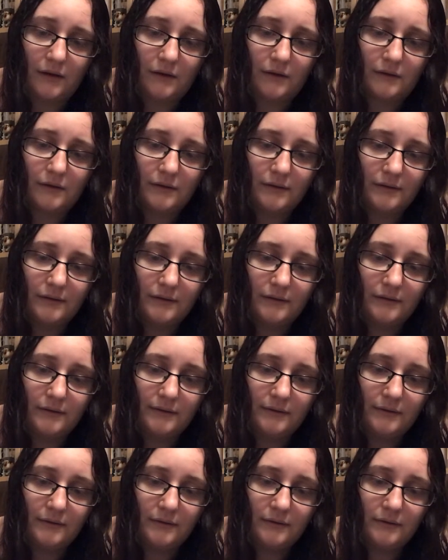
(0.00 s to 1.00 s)
There's
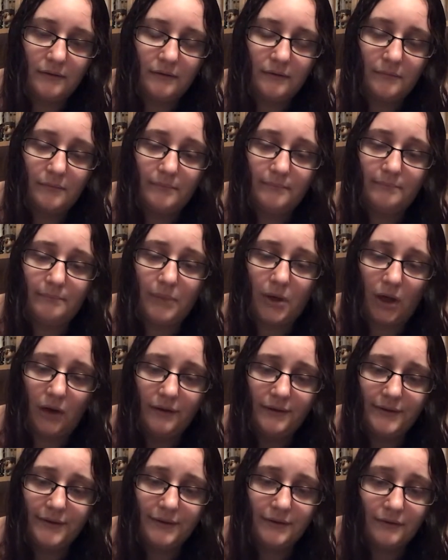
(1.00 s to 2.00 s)

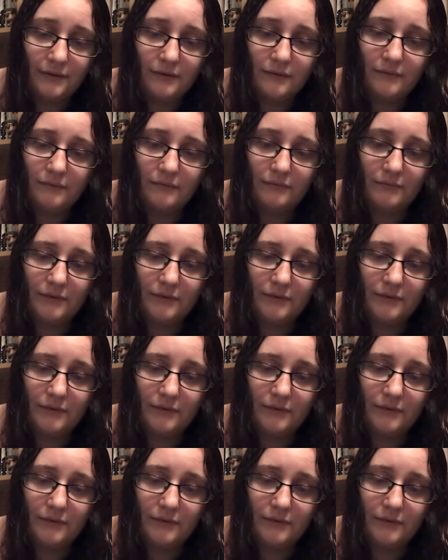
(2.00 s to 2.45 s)
parts